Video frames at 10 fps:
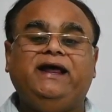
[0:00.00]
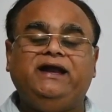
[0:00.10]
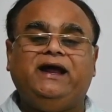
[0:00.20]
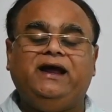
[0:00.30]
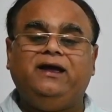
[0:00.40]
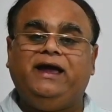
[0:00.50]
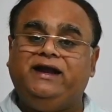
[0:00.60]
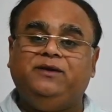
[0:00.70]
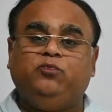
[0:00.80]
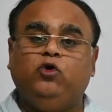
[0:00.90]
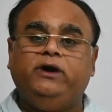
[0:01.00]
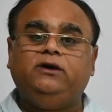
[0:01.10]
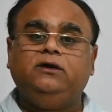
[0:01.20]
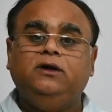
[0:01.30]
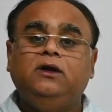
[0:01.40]
any
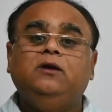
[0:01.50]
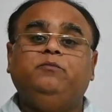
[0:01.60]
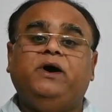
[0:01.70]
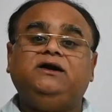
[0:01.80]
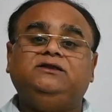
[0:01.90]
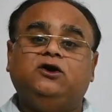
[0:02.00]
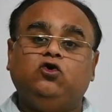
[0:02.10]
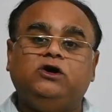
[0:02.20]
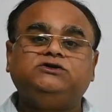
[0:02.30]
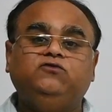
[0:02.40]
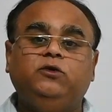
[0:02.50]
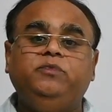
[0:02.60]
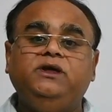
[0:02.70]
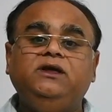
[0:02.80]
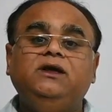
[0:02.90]
point, but the cost would be